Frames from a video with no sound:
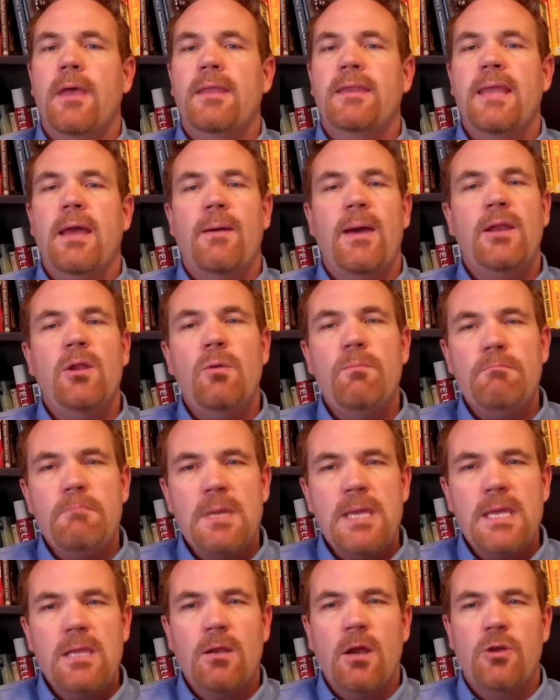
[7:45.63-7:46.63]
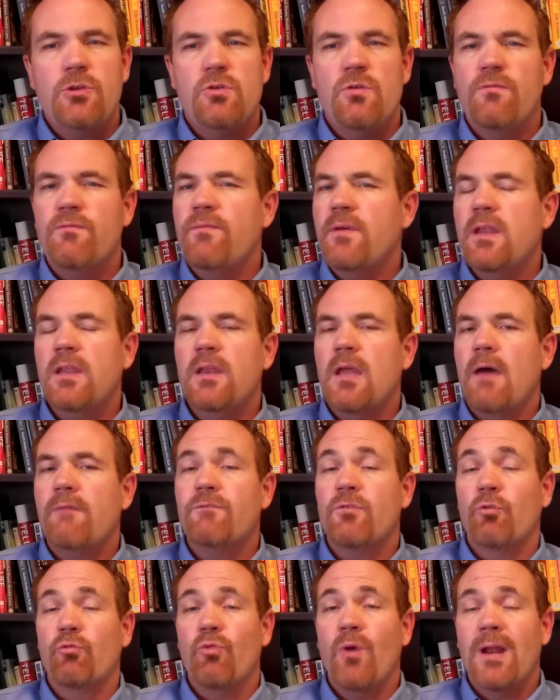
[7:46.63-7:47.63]
Now, I don't mean are you fit enough
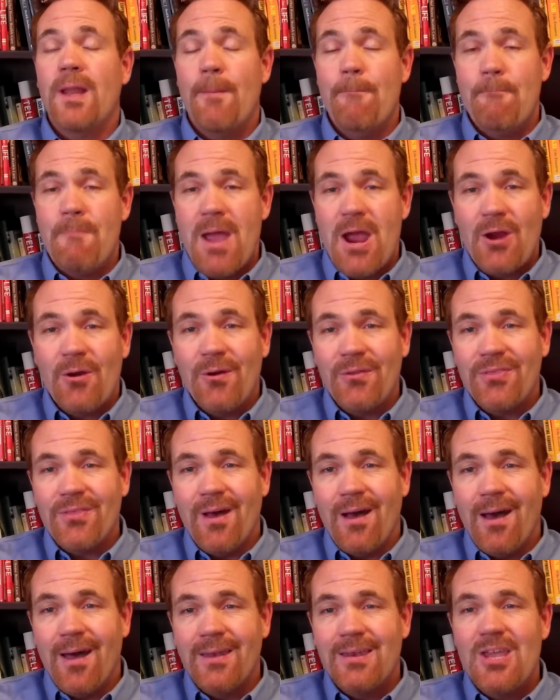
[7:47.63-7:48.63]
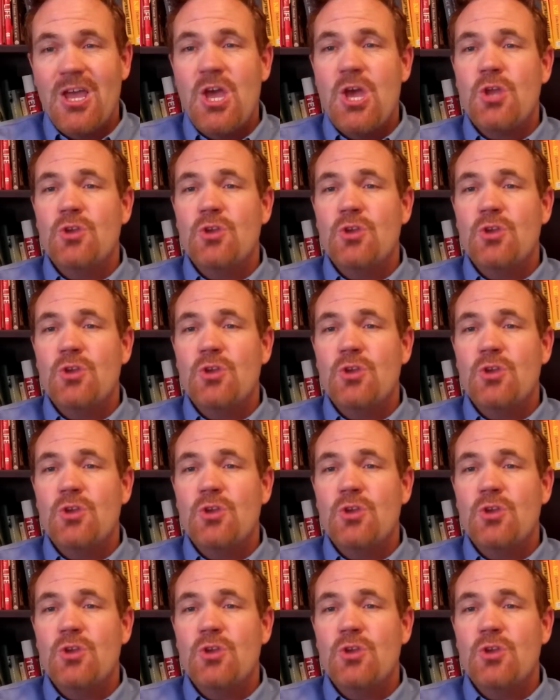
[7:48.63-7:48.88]
to run a marathon.